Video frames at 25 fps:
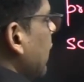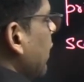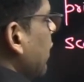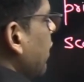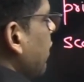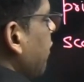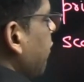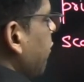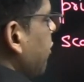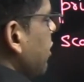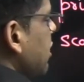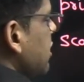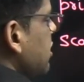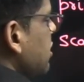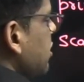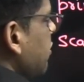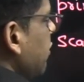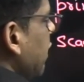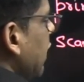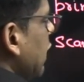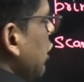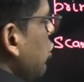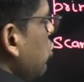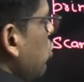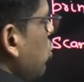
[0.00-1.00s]
first
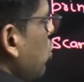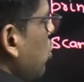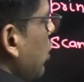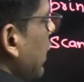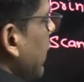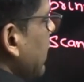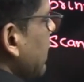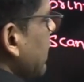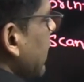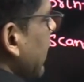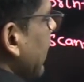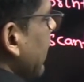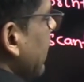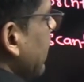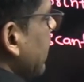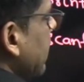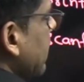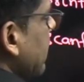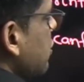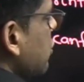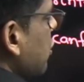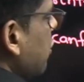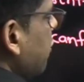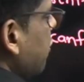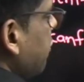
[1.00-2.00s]
value go at the
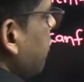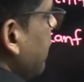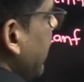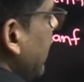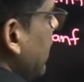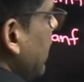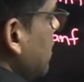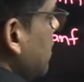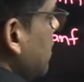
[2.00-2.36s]
address of base,